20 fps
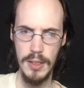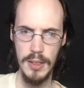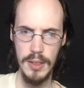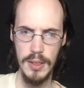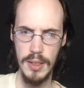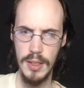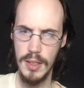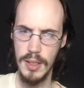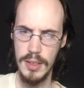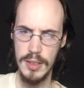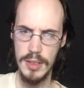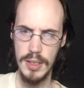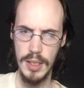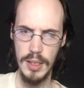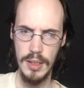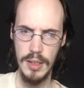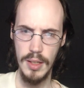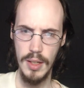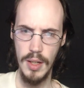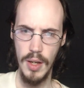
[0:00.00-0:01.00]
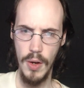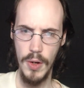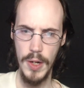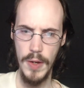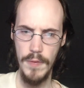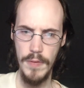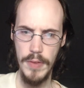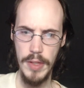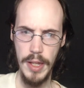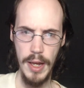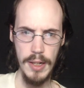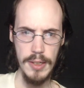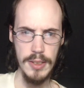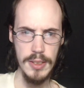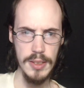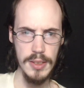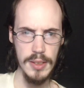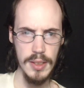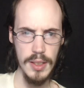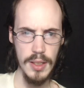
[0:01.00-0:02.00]
It's like, I'll give you that.
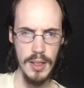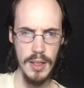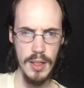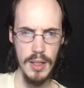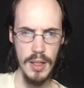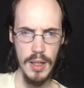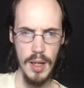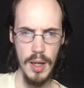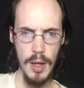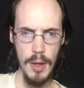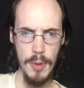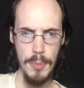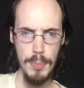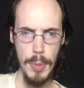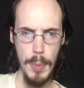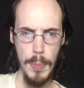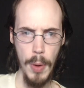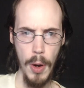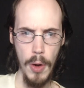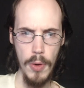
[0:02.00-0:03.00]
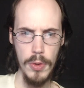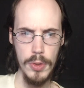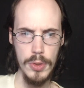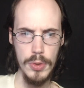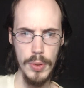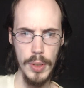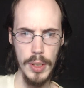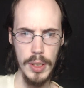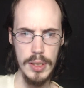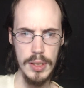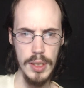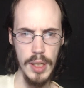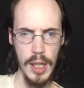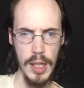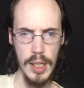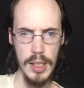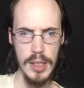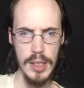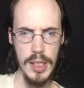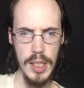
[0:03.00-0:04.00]
But parlor tricks
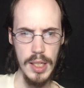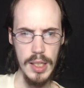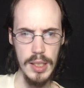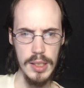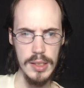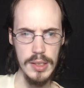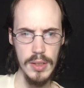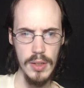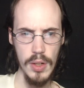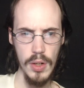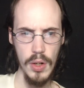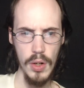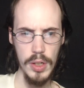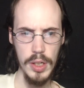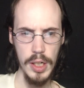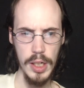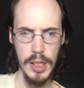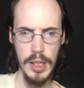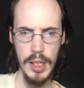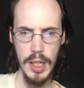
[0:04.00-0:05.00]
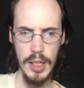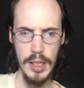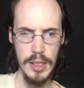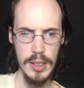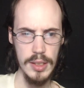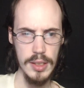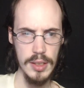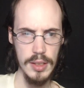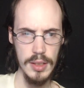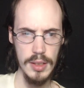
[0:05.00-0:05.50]
like these aren't gonna cut it.